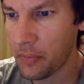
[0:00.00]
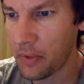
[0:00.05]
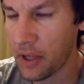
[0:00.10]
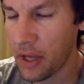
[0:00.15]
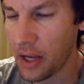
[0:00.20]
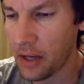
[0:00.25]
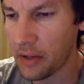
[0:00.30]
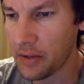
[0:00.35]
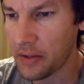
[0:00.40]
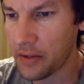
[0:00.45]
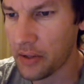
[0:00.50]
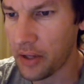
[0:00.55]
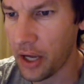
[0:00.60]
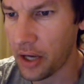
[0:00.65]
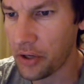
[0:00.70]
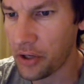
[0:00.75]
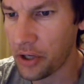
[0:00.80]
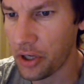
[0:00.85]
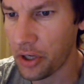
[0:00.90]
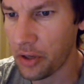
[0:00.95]
getting
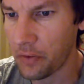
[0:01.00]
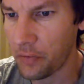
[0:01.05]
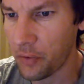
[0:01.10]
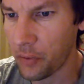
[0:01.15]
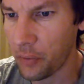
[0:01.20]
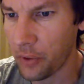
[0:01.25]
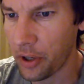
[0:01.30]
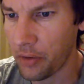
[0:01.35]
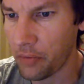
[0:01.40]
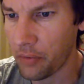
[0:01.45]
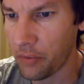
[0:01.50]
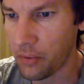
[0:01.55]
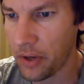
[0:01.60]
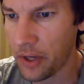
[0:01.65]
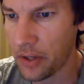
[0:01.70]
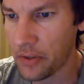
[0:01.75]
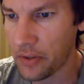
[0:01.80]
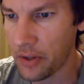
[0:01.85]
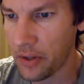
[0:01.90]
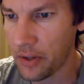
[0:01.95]
sketchy for whatever
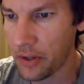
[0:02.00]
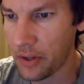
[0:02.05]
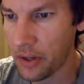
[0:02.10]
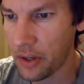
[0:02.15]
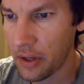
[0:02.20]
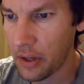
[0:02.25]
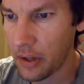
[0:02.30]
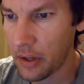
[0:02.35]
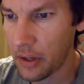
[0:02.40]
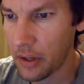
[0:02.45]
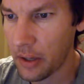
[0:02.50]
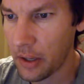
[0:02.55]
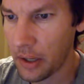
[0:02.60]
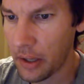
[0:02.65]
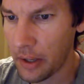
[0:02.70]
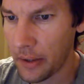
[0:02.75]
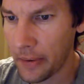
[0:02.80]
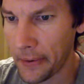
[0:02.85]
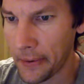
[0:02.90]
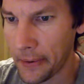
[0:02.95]
reason.
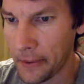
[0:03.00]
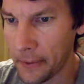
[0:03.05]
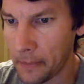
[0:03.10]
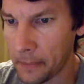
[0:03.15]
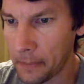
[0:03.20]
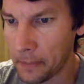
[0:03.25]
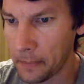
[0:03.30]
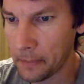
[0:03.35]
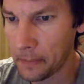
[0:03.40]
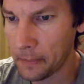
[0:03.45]
I